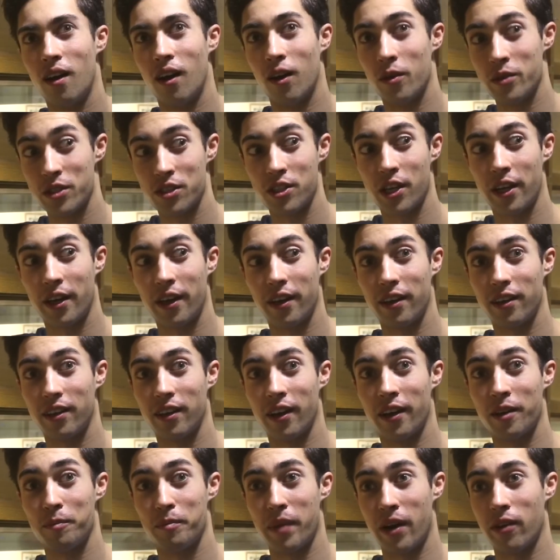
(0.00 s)
I was J
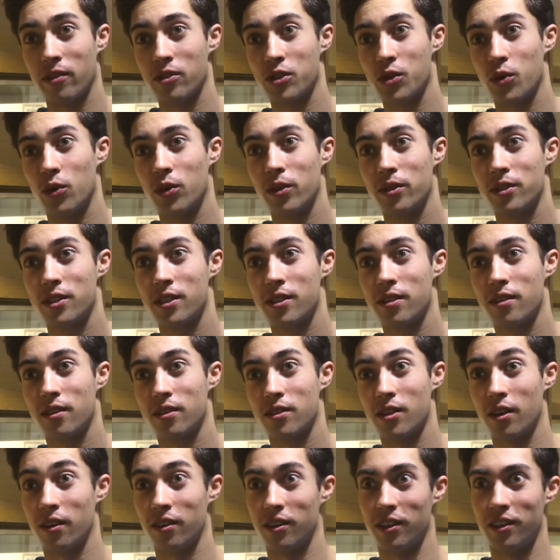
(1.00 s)
A at Barron's Court,
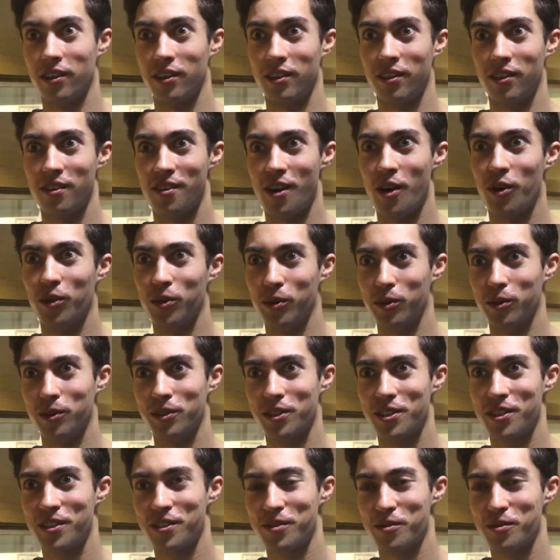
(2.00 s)
so the old